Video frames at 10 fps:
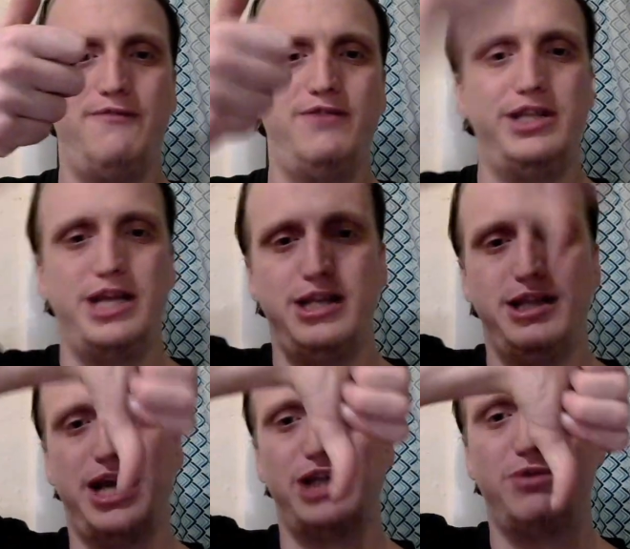If you didn't,
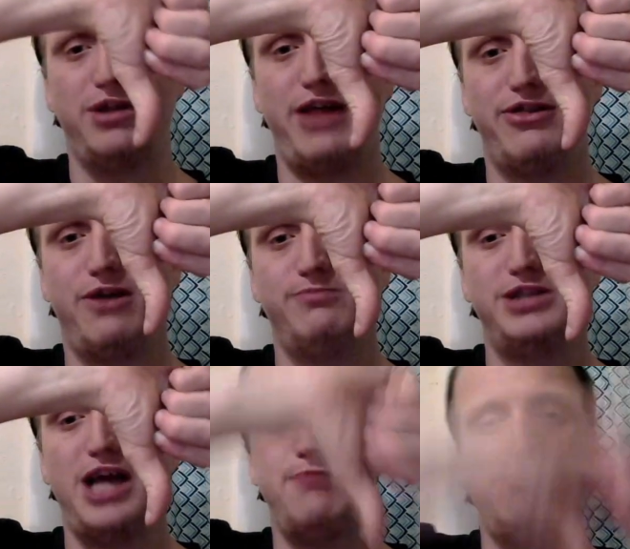that's what that thumbs
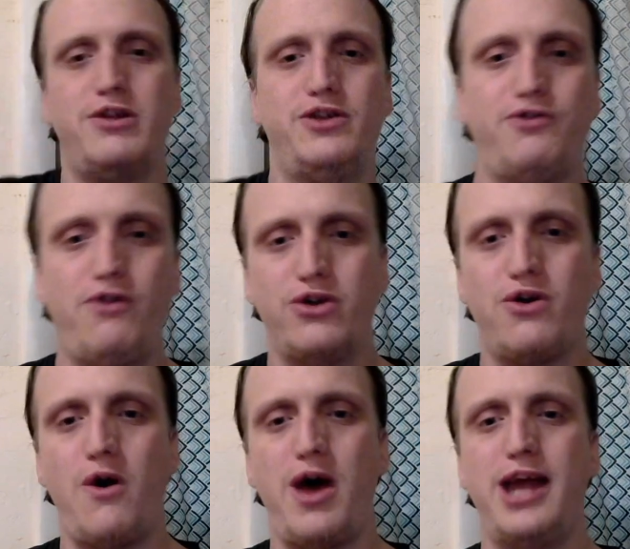down button is for, and
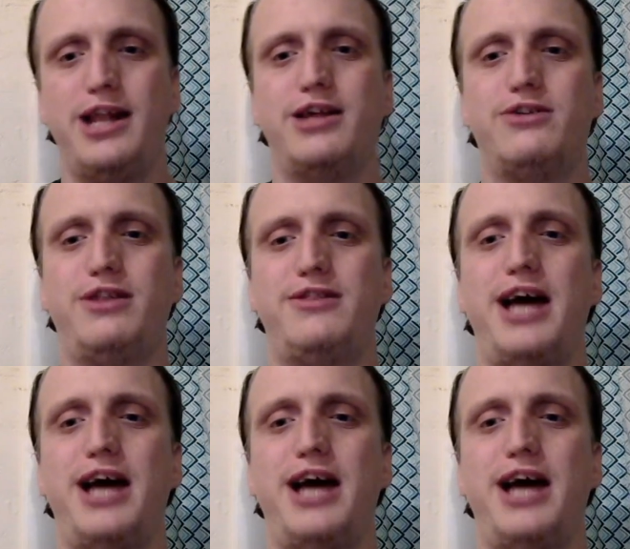go ahead and click that